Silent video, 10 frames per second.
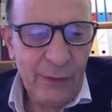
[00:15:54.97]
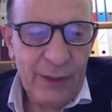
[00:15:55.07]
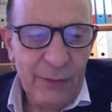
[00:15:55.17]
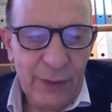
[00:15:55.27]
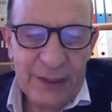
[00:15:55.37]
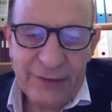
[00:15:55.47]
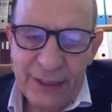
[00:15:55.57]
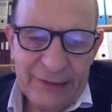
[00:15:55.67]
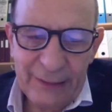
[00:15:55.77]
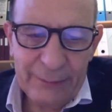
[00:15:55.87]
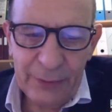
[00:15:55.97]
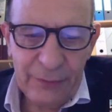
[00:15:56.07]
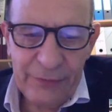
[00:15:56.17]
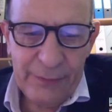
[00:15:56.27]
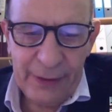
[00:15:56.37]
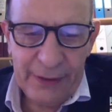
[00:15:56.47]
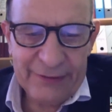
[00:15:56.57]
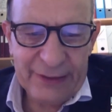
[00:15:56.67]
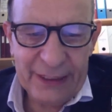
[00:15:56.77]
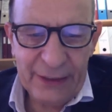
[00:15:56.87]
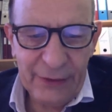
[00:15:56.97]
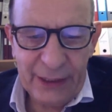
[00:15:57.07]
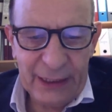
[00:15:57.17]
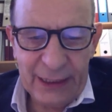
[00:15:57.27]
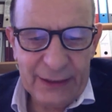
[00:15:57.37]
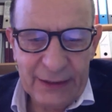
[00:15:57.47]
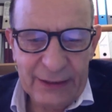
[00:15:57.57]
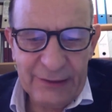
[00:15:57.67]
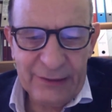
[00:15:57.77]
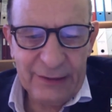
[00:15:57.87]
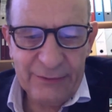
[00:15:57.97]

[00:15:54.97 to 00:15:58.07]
What is an example of a parasitic or neglected disease